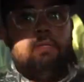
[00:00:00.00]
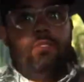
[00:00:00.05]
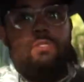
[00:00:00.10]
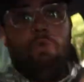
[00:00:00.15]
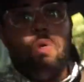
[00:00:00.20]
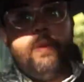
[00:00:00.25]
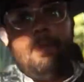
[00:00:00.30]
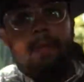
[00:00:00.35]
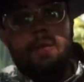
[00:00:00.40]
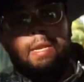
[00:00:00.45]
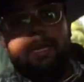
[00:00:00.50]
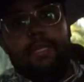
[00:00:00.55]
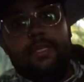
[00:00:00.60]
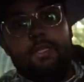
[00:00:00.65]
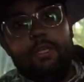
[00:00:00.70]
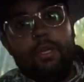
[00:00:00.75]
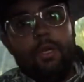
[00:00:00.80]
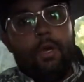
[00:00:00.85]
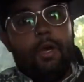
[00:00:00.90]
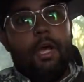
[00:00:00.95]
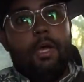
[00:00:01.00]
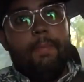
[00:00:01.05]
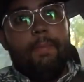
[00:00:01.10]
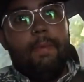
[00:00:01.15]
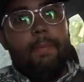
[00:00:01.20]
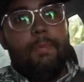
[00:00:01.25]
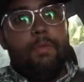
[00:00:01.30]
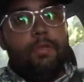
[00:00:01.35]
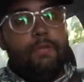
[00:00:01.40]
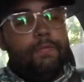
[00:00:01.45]
So I'm headed to go help
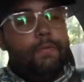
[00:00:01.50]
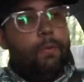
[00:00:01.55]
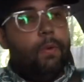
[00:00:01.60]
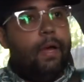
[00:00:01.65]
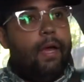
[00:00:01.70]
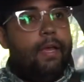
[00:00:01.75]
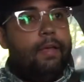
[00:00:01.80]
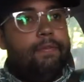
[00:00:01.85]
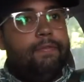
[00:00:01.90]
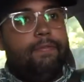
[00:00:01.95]
my beautiful wife